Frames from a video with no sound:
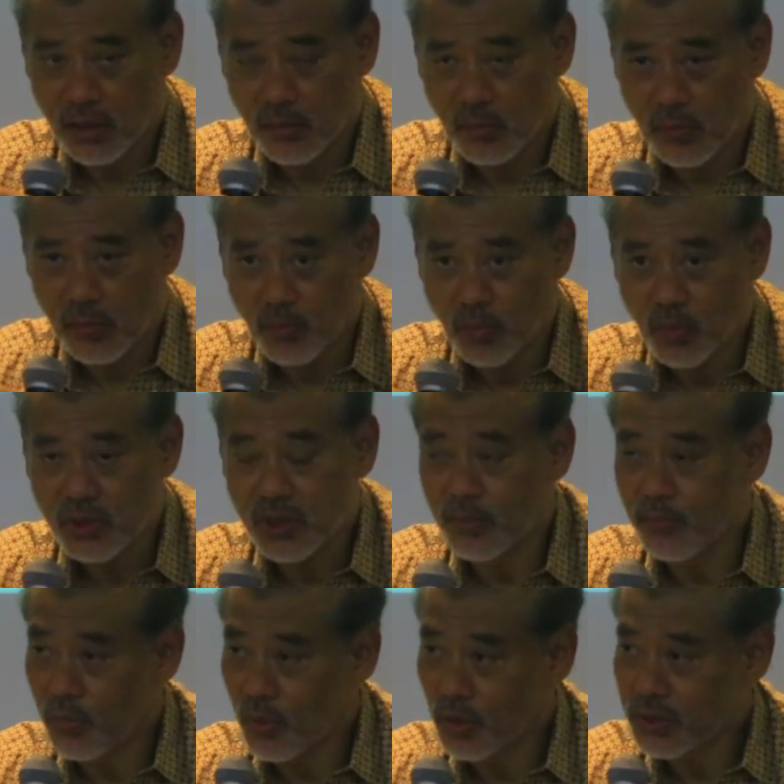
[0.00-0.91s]
most
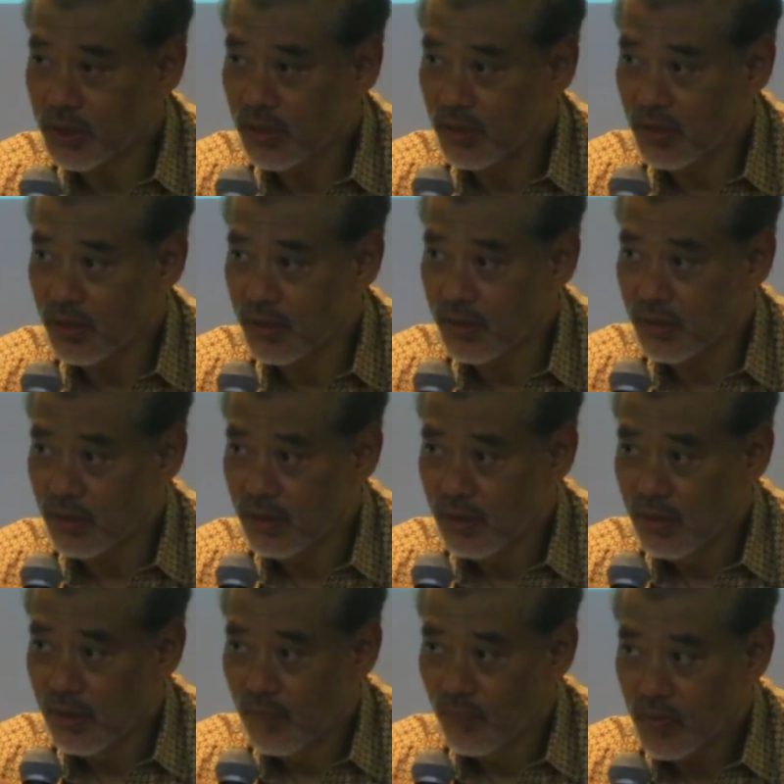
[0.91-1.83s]
important thing
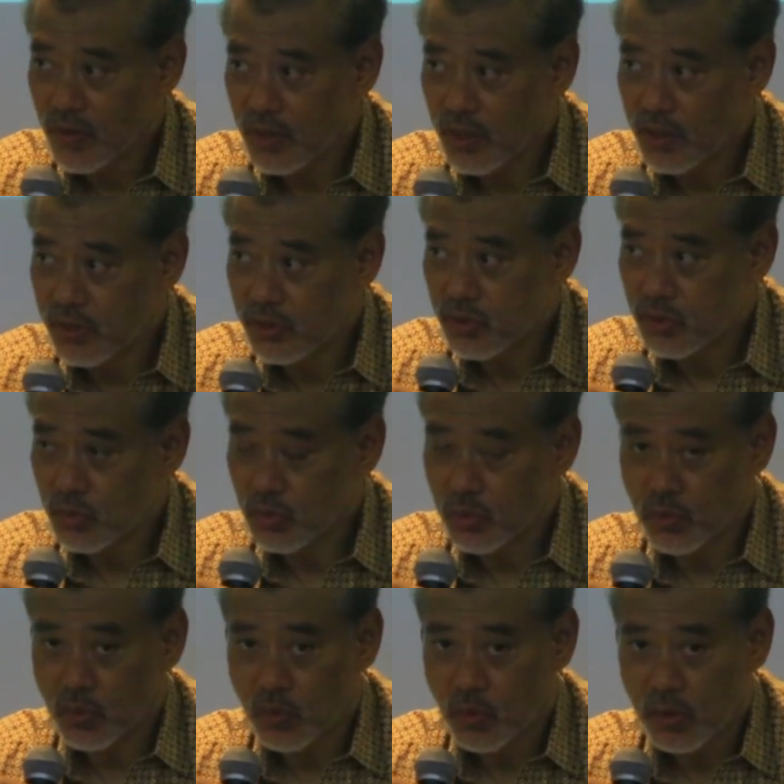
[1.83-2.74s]
is
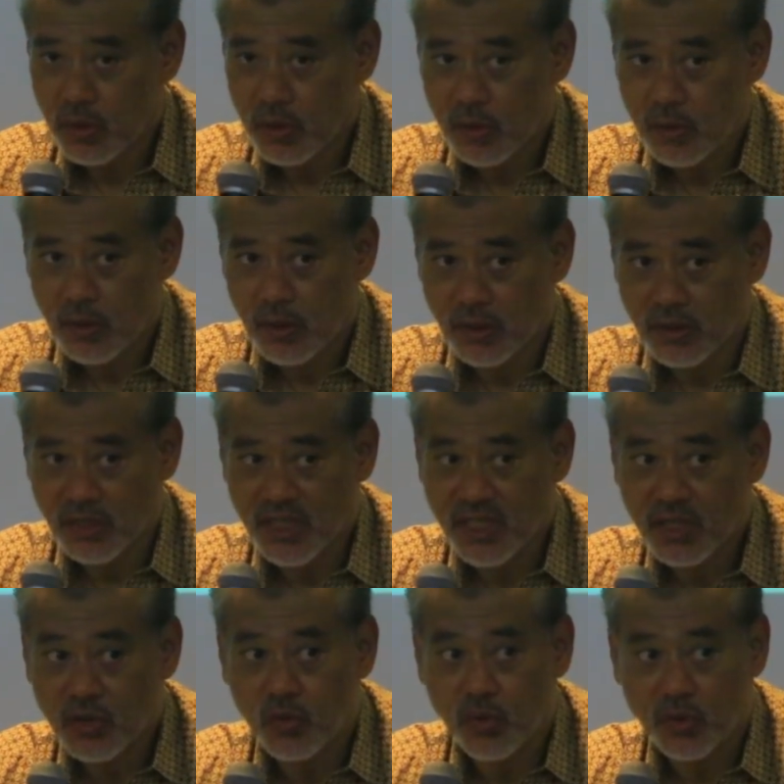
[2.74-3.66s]
to
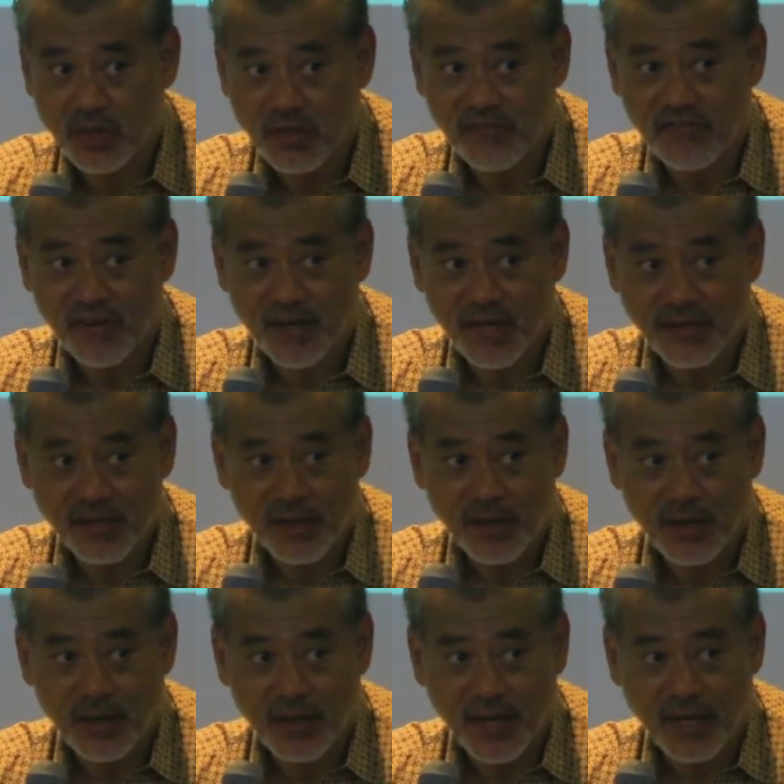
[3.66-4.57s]
decodify
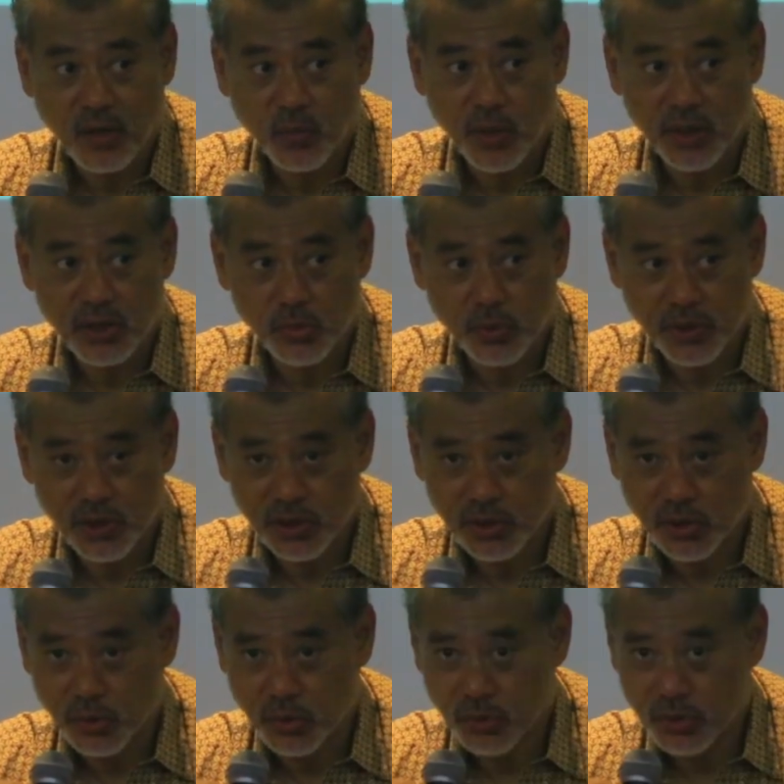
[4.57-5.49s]
language which
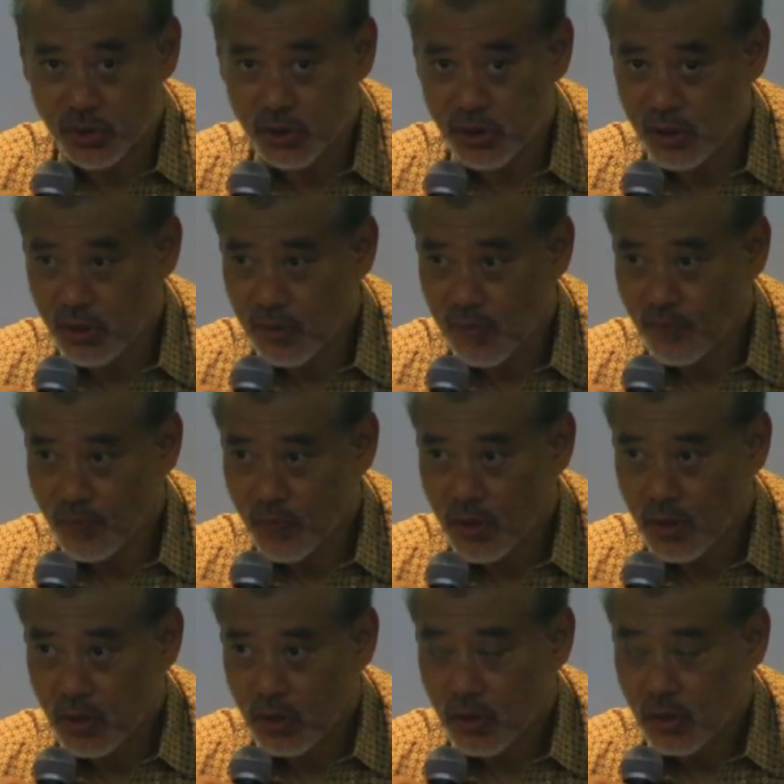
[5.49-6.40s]
is used.
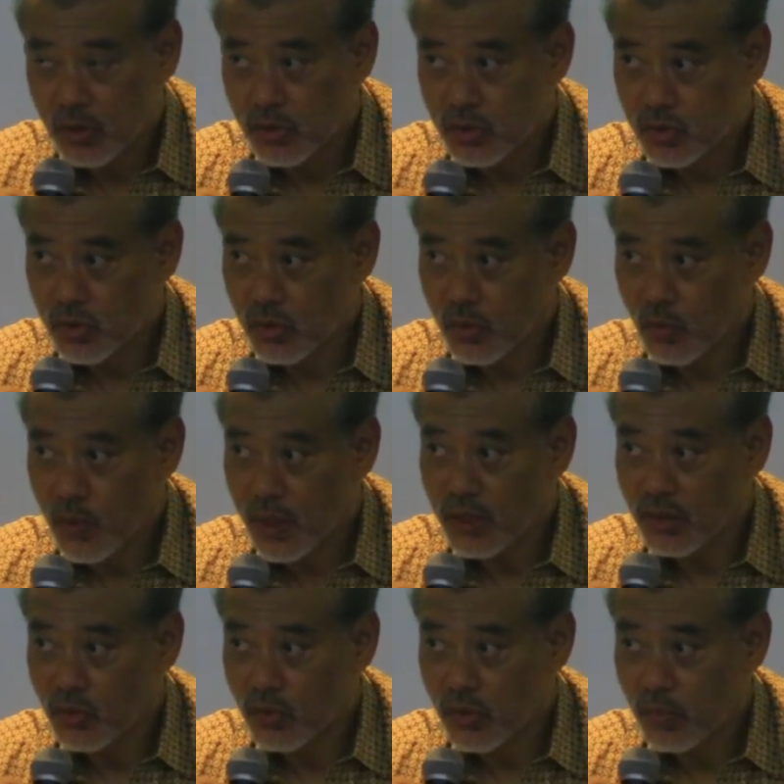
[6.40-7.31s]
So
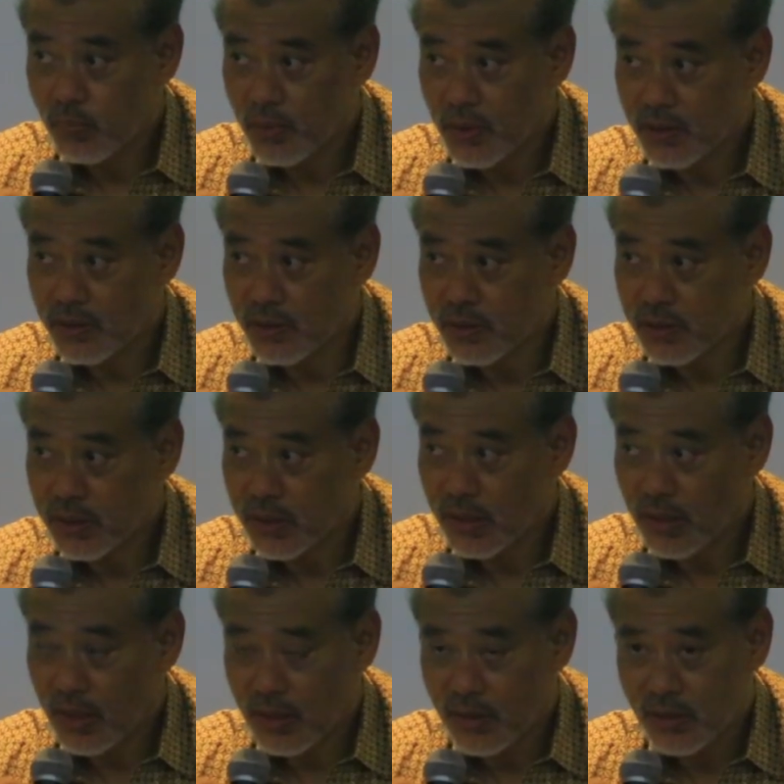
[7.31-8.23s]
when Europeans
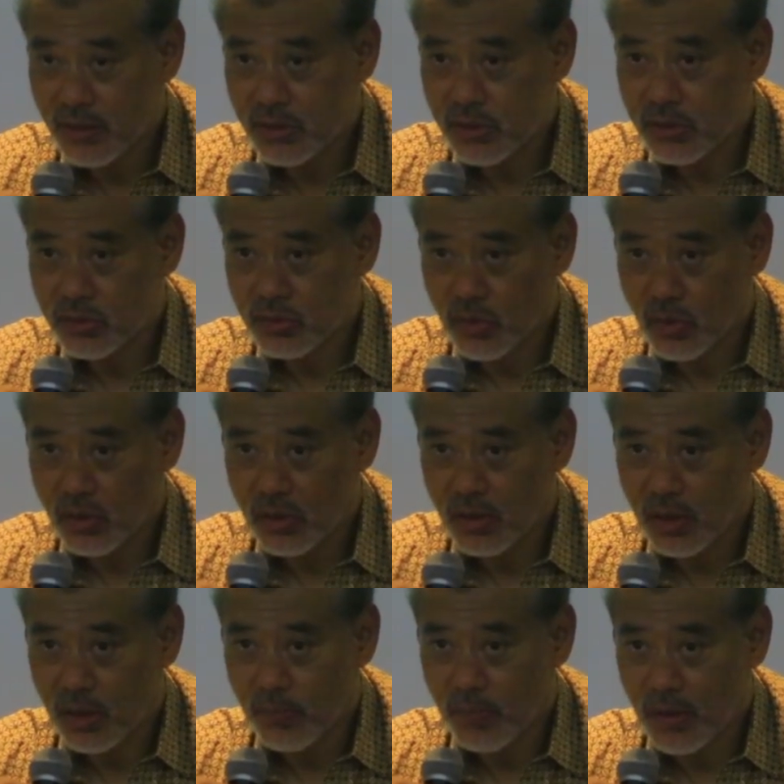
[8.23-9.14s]
and others
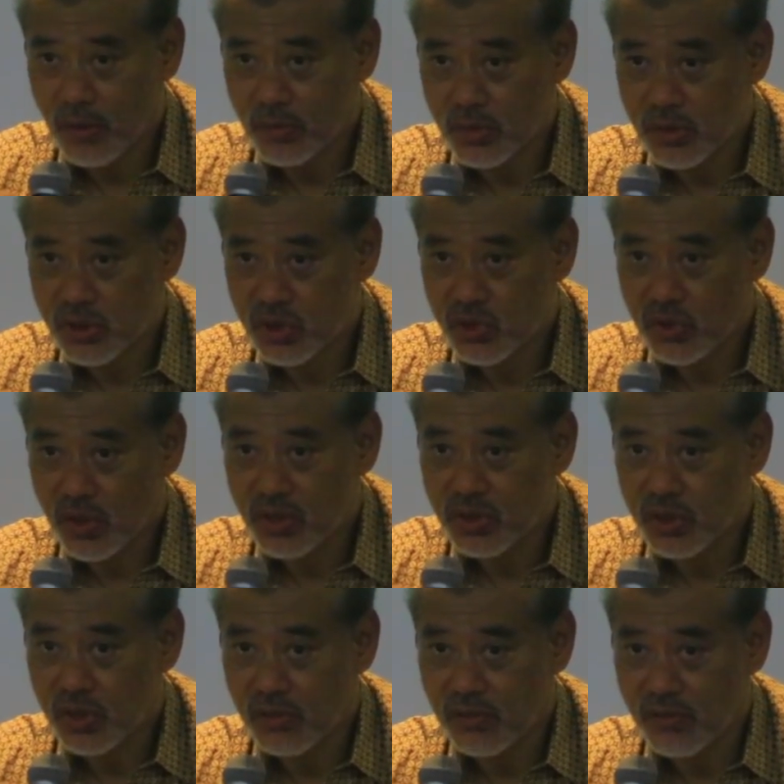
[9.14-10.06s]
talk about
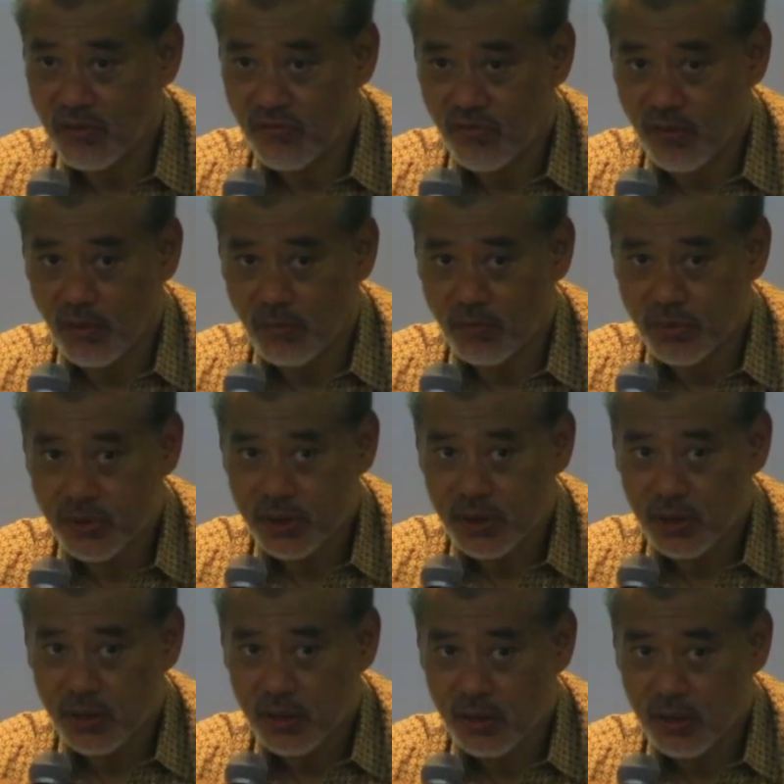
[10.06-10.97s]
structural
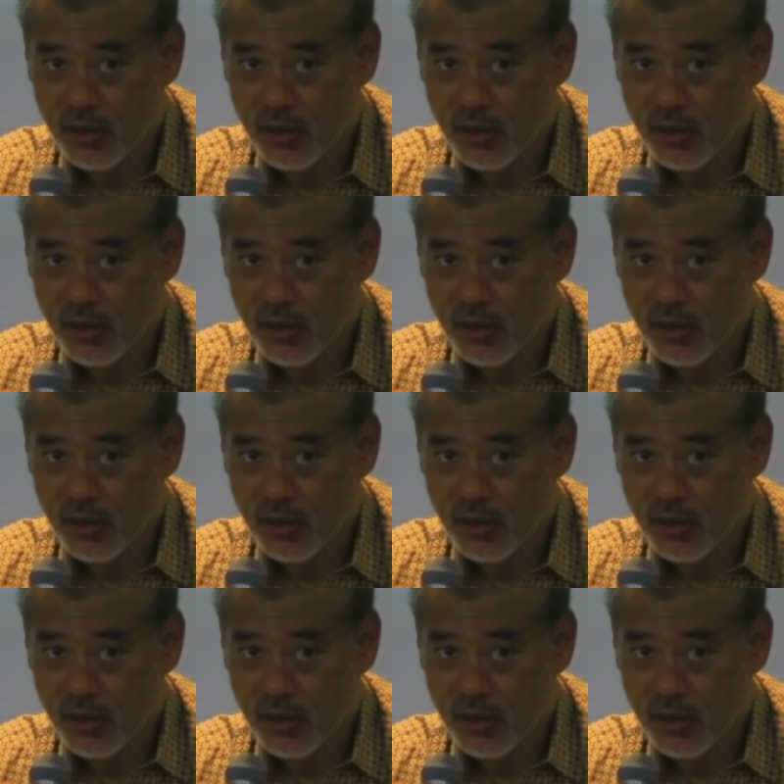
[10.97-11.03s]
reforms,